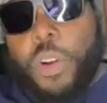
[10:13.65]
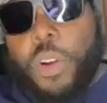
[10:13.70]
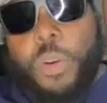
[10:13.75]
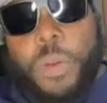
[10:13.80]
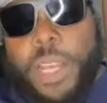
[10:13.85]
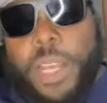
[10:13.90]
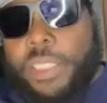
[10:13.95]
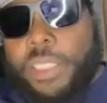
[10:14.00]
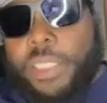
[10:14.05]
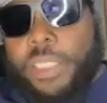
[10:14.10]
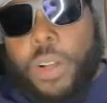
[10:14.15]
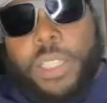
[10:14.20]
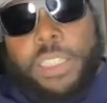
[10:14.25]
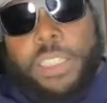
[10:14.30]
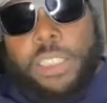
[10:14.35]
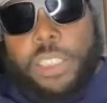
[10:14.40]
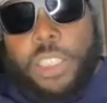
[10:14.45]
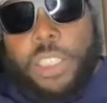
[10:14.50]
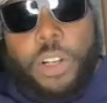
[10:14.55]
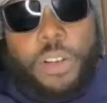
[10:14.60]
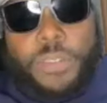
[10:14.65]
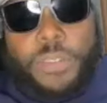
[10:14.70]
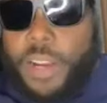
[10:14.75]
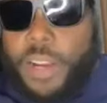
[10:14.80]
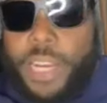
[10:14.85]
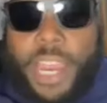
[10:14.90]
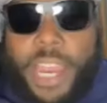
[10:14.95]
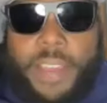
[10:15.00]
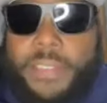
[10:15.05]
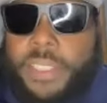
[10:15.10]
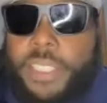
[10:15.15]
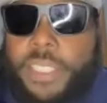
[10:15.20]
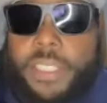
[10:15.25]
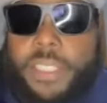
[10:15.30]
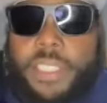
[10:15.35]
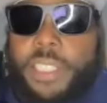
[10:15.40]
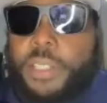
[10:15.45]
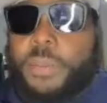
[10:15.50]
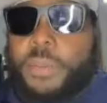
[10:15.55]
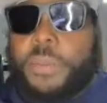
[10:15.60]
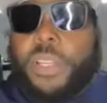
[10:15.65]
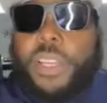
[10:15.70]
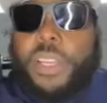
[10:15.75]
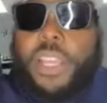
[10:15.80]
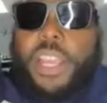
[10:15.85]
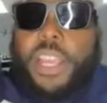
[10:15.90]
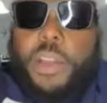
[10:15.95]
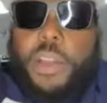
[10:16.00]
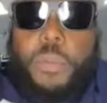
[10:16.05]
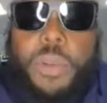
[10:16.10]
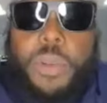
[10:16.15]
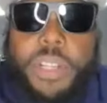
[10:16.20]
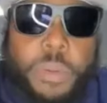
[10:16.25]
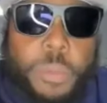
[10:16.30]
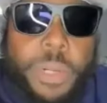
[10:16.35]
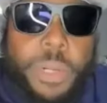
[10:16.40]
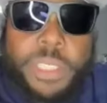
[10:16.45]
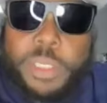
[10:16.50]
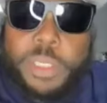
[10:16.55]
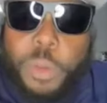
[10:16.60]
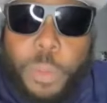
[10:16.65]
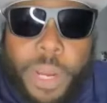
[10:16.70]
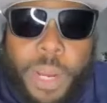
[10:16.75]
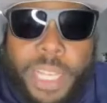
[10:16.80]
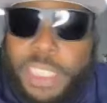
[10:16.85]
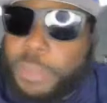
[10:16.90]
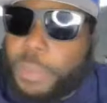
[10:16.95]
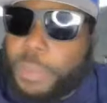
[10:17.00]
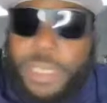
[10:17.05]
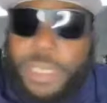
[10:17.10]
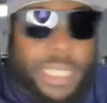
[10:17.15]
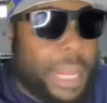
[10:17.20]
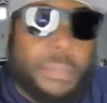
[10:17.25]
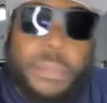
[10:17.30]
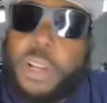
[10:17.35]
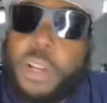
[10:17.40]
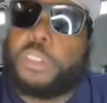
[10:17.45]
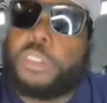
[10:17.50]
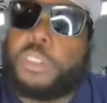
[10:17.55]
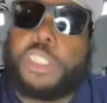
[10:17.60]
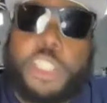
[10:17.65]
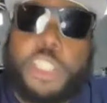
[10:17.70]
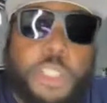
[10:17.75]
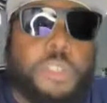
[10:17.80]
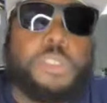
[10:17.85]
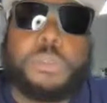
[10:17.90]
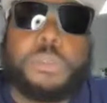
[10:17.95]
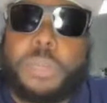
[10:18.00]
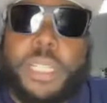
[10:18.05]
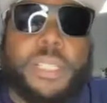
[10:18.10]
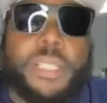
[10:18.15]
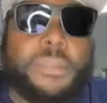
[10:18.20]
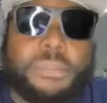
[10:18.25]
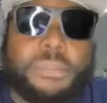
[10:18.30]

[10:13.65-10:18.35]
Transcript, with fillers: away. So I just know if I gave it to them, it wouldn't have went to waste. But that mug was huge, man.